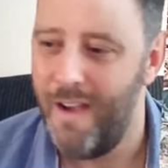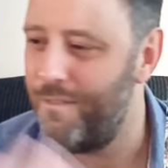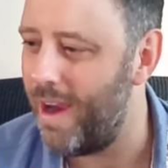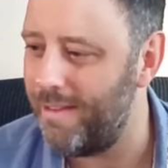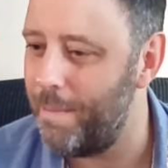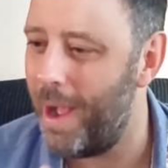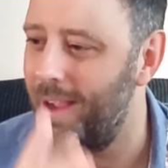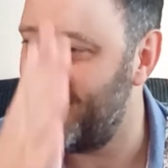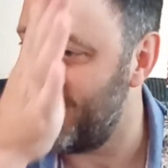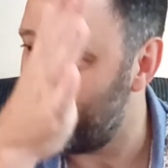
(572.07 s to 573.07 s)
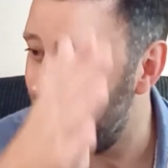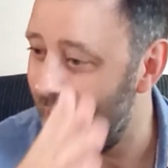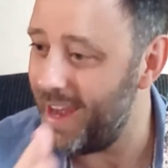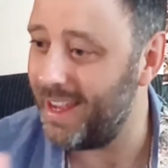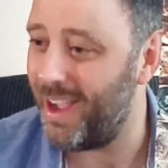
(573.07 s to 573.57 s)
very punky, but
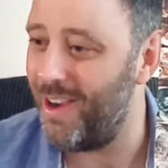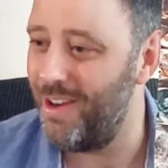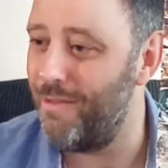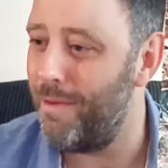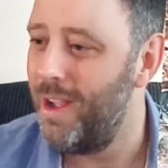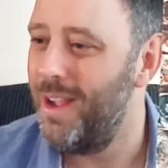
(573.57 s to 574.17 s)
then it kind of